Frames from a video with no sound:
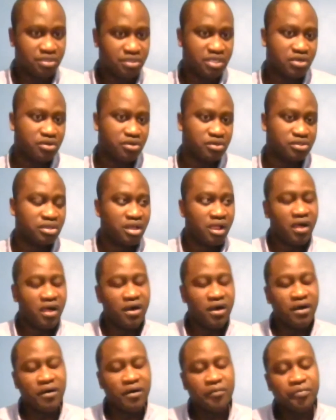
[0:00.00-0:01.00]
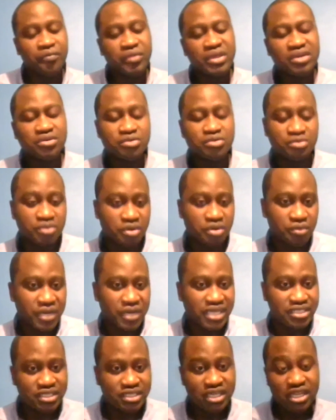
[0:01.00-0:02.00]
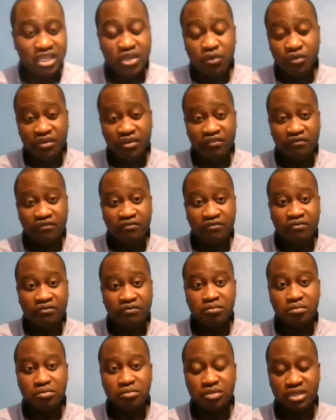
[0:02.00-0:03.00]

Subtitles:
because we are dealing with